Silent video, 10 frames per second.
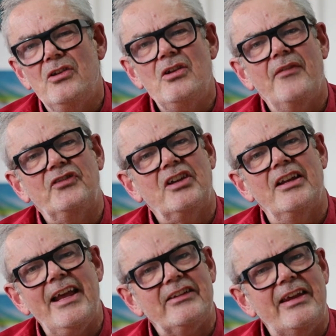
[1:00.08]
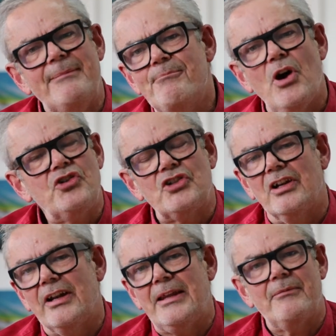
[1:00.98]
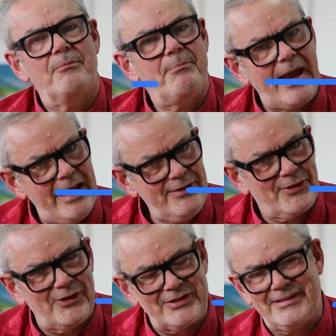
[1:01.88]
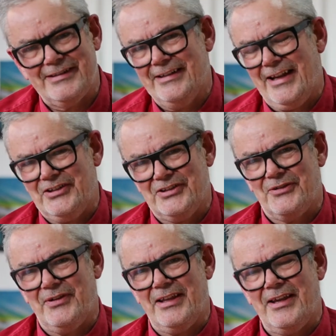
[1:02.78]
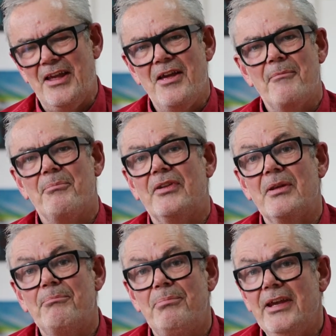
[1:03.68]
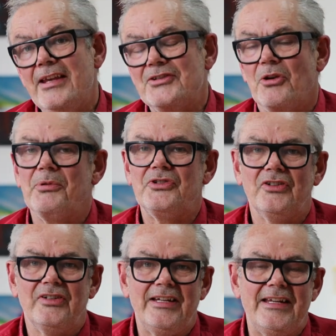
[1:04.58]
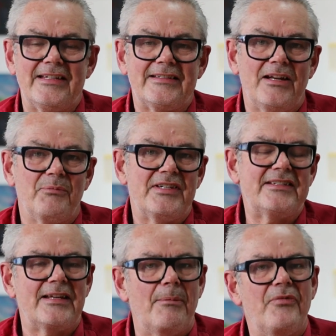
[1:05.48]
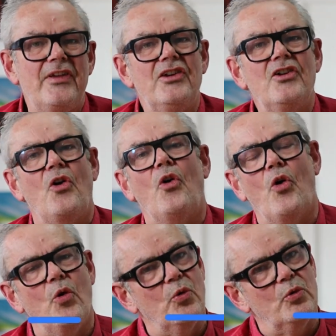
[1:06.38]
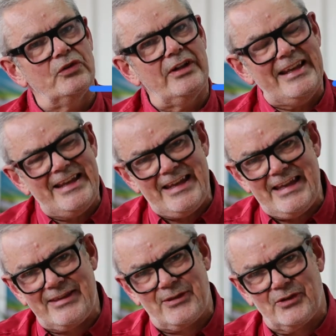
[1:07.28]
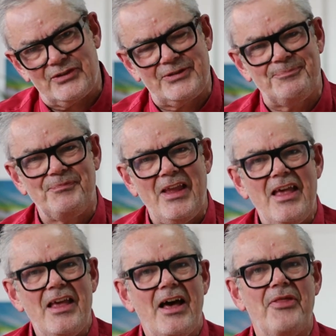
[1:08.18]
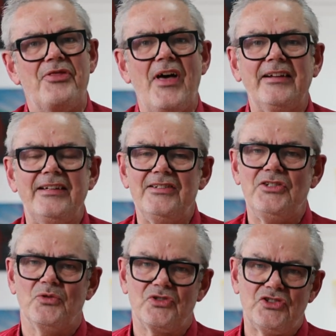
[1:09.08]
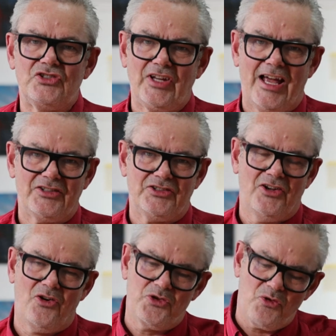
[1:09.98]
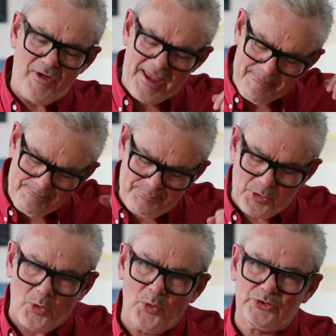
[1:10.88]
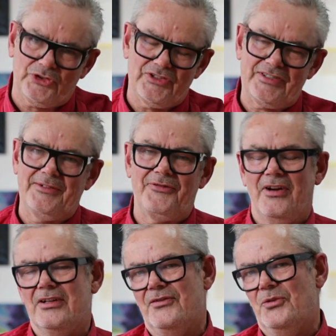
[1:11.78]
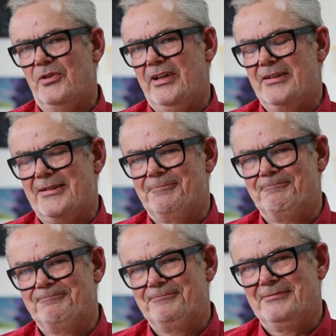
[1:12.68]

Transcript: You have to connect emotionally, pathos in ancient Greek. But the biggest opportunity, he said, was something called ethos. And that is your stature or your importance in front of an audience.